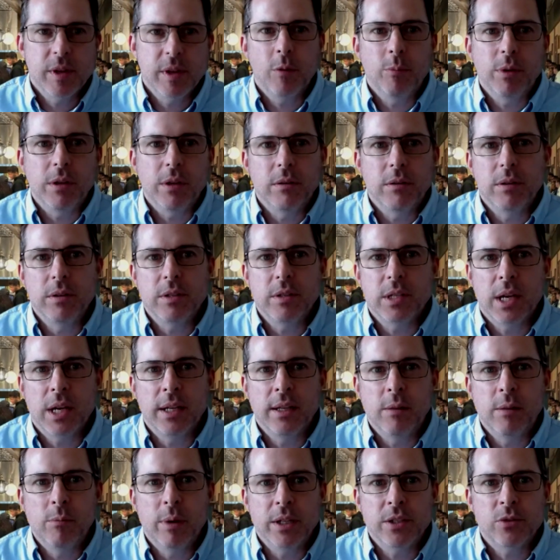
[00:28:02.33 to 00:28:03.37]
helping you
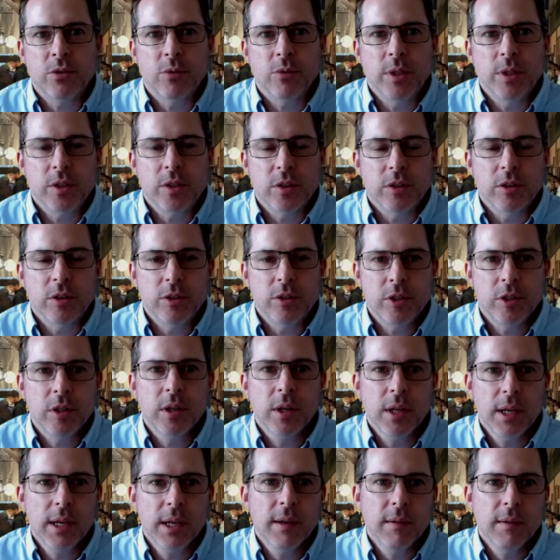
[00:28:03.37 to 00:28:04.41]
design the best
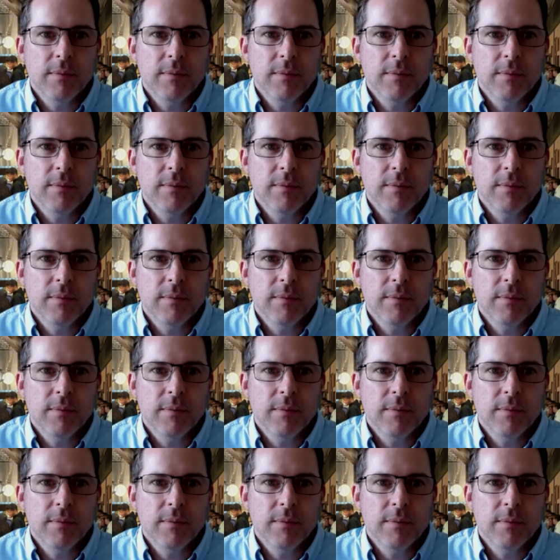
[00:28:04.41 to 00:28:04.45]
research